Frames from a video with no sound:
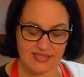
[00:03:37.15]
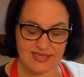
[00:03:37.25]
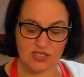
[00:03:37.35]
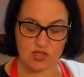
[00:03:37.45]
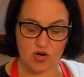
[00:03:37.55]

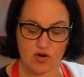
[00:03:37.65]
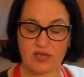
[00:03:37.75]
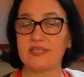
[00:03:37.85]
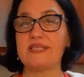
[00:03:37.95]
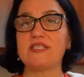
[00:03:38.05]
This
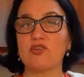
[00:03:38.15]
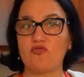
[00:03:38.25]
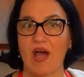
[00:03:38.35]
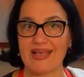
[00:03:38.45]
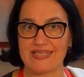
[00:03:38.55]
is a
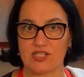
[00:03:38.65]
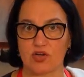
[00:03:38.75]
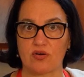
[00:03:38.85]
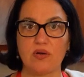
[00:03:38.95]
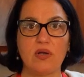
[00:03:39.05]

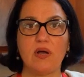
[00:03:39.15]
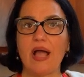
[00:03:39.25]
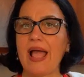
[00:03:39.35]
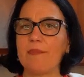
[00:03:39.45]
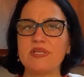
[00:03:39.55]
ricer.
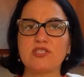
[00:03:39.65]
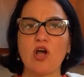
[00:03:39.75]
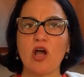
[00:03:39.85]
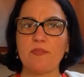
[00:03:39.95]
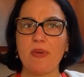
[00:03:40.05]

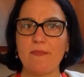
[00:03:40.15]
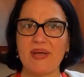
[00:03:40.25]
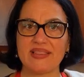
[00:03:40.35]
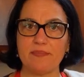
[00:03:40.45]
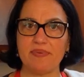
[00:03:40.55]
Amazon, Bed
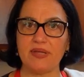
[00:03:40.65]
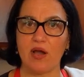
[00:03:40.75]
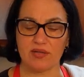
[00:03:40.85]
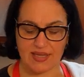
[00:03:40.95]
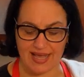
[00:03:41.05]
Bath &
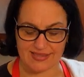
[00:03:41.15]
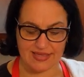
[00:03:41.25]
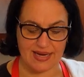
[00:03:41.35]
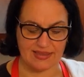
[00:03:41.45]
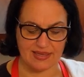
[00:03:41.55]
Beyond has
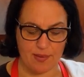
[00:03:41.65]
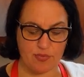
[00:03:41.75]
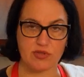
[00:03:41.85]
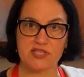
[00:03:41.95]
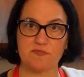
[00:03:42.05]
it. I think I
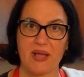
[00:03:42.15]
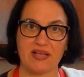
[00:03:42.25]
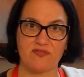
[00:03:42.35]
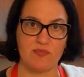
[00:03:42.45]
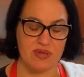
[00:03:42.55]
brought this
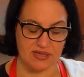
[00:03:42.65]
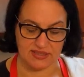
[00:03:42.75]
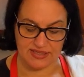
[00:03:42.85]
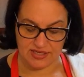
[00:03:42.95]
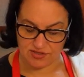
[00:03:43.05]
back from
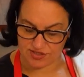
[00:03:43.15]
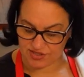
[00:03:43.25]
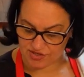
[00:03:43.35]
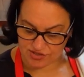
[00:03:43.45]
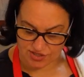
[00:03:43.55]
Italy years
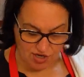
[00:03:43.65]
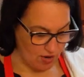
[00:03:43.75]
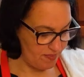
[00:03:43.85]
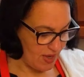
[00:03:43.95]
and years ago.